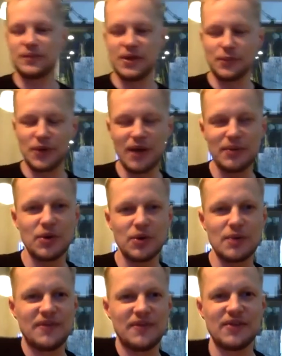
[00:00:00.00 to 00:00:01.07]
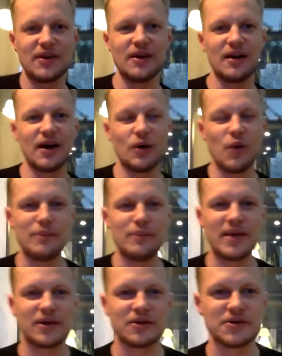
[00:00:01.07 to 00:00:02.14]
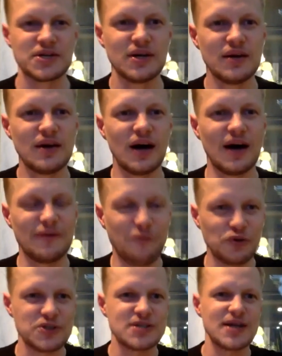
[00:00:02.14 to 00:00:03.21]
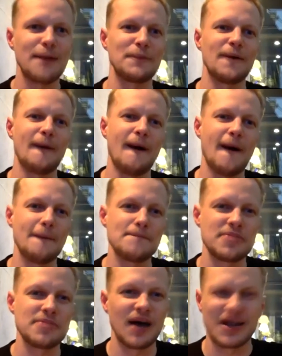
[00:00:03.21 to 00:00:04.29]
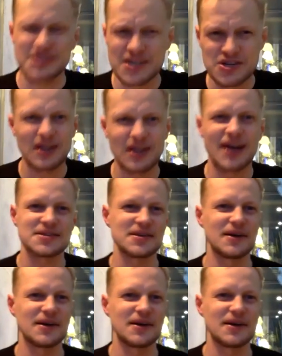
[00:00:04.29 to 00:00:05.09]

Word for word: you know, probably one of my favorite uh, winemakers, uh, full stop. Um, the Alsatian class,